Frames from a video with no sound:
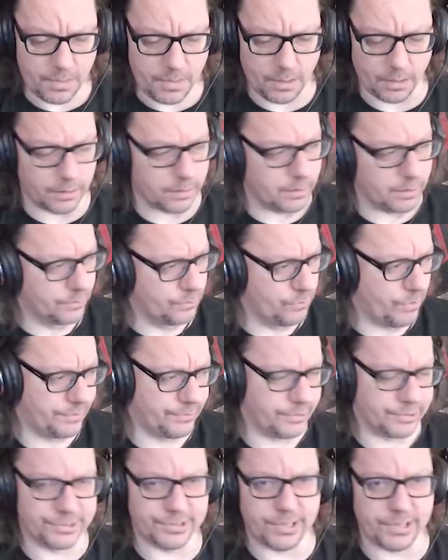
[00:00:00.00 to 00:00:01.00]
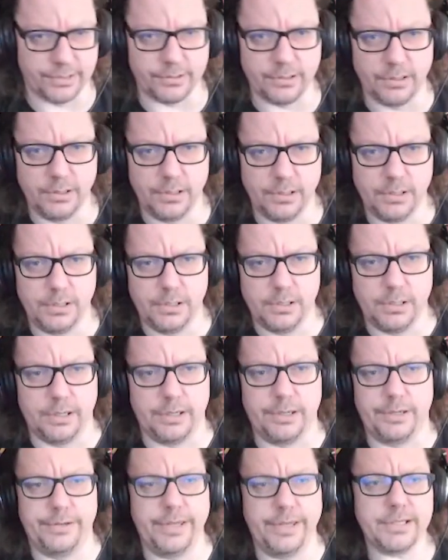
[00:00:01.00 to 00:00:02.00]
understand.
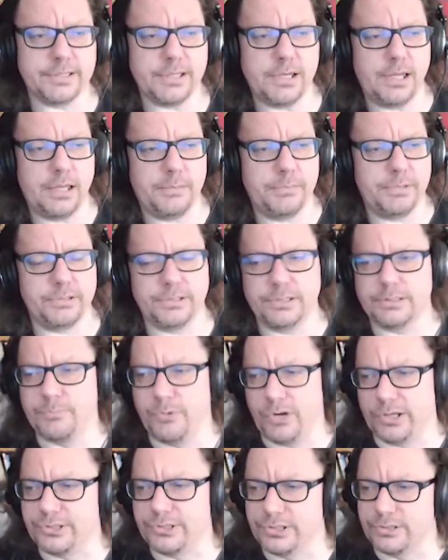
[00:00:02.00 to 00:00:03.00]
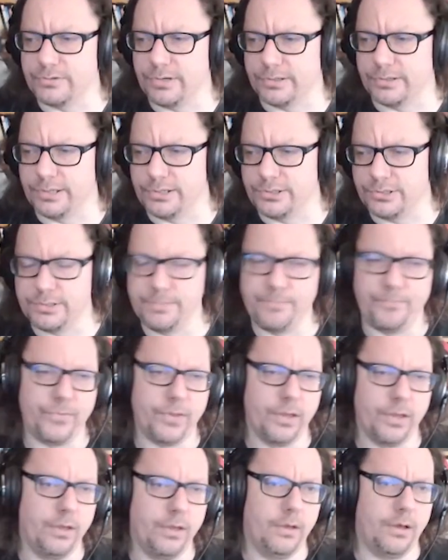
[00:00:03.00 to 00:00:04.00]
Next element is branching strategy.
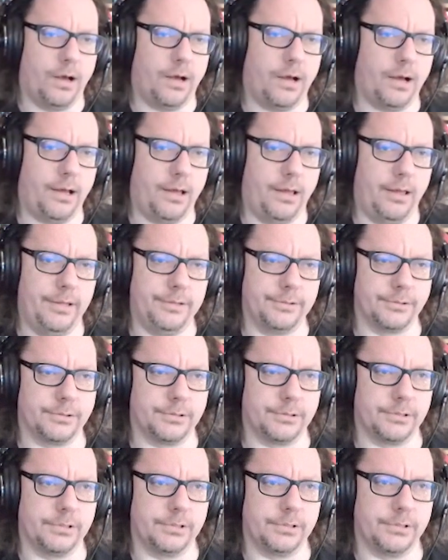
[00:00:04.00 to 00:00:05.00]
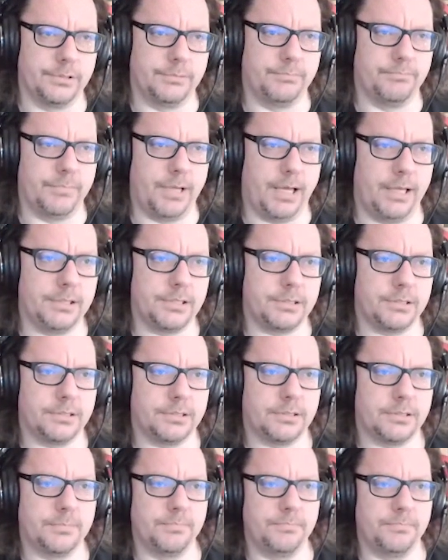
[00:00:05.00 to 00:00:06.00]
And
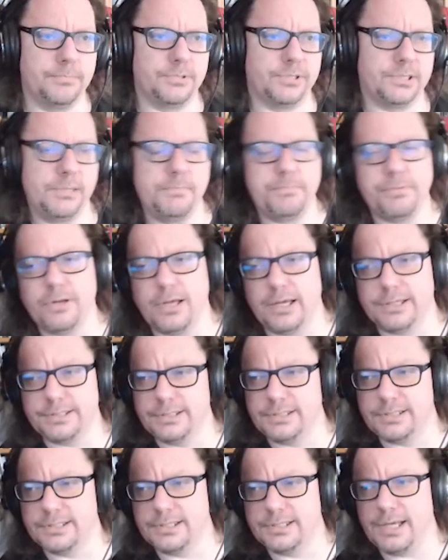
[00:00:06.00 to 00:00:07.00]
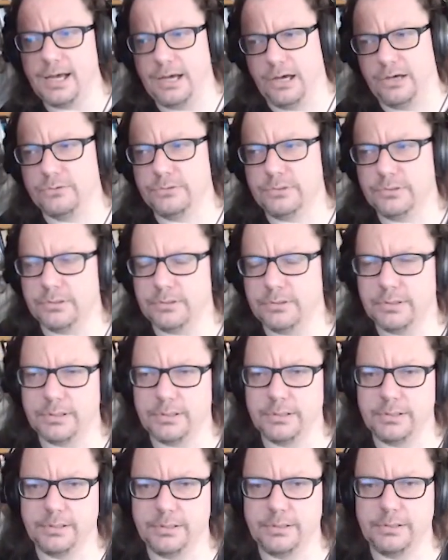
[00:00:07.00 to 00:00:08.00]
as simple as it sounds,
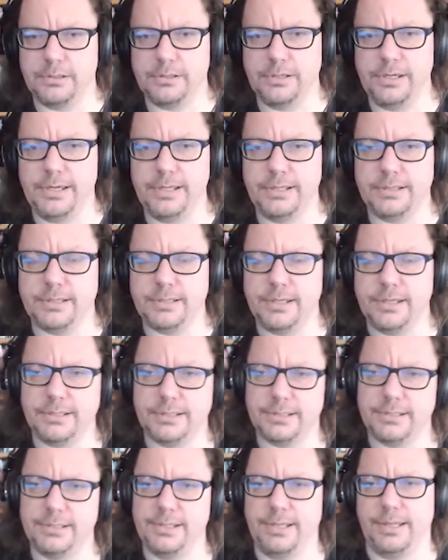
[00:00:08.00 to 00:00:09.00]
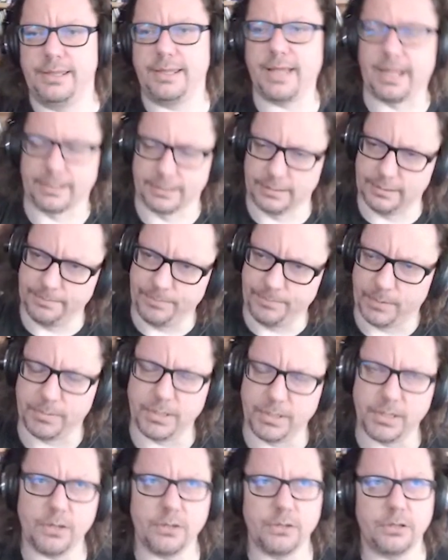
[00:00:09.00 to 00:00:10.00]
it is not.
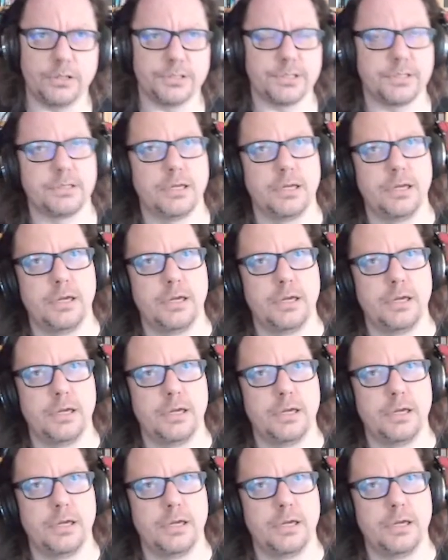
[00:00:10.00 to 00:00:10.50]
Because,